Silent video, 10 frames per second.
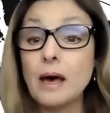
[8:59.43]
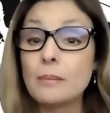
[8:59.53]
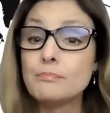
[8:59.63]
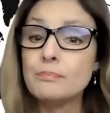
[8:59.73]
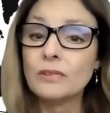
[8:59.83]
a
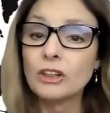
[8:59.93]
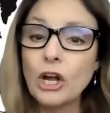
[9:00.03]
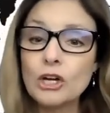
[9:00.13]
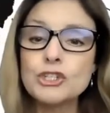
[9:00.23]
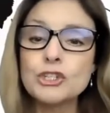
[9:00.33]

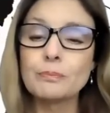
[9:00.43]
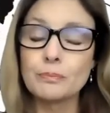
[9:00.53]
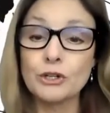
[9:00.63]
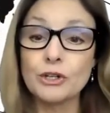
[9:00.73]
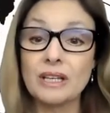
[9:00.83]
larger
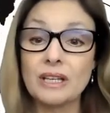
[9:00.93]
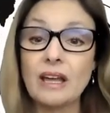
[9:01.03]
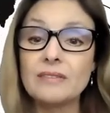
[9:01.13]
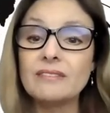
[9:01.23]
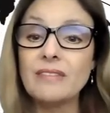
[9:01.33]
burden
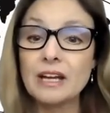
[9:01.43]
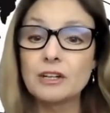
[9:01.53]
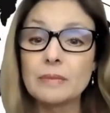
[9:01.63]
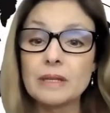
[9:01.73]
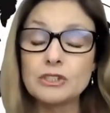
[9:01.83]
of
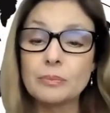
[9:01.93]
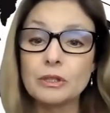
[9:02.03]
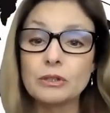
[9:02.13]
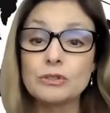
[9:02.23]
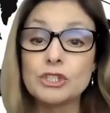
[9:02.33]
environmental
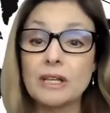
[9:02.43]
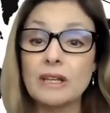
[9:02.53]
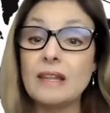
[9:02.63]
pollution